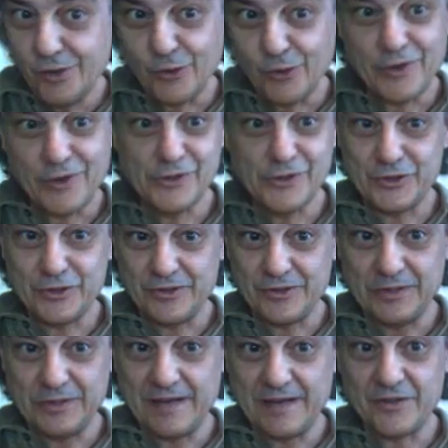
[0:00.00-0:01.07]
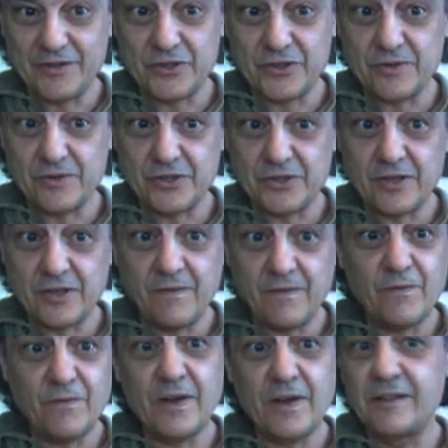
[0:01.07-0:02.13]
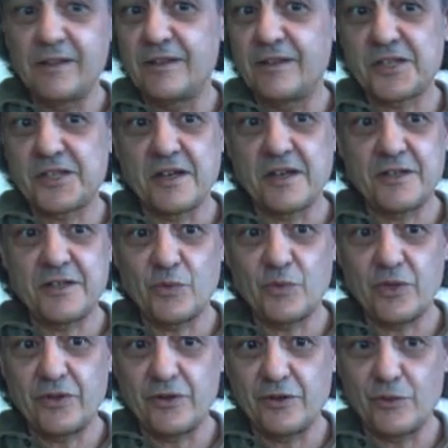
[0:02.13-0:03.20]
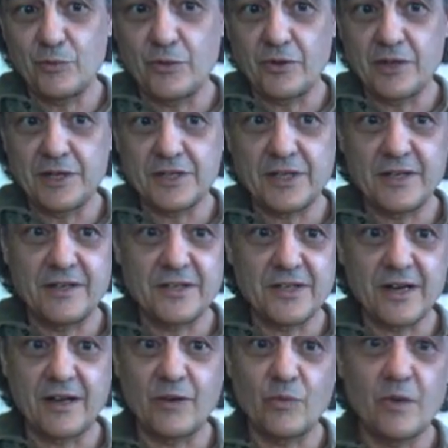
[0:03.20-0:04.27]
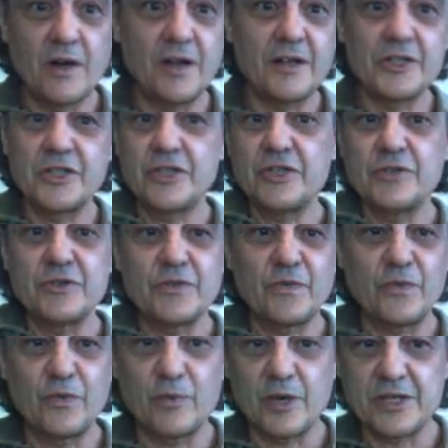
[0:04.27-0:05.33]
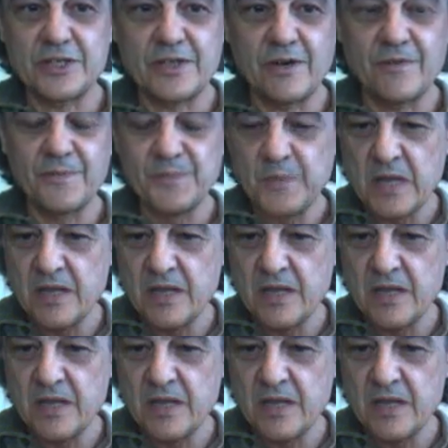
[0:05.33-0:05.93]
lawyers and all that other sort of stuff, and finally, disgusted with the human race, I decided, well, I'll just use it for myself.